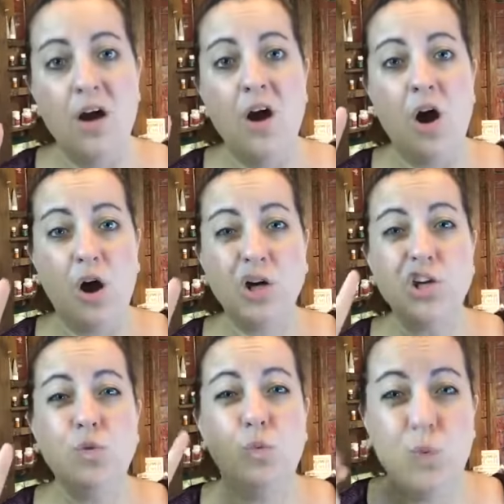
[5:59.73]
are
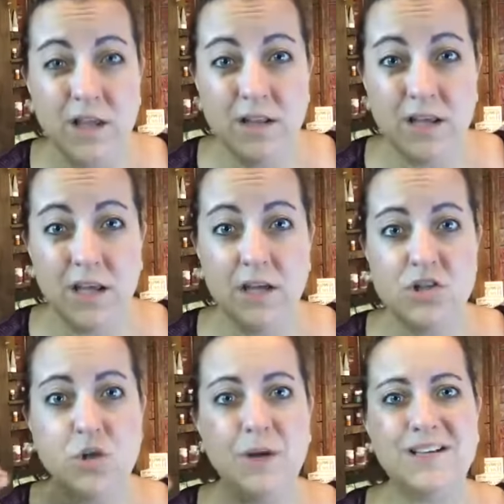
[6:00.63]
you willing
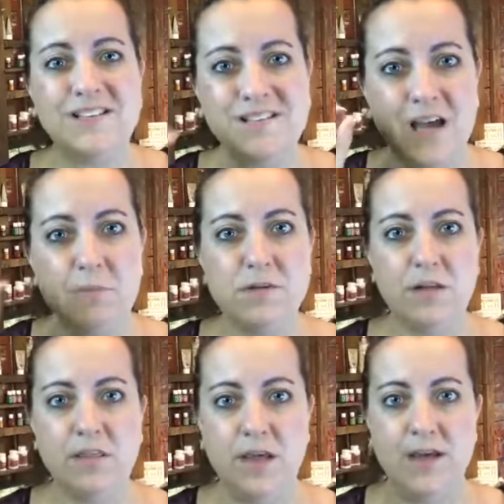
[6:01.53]
to accept that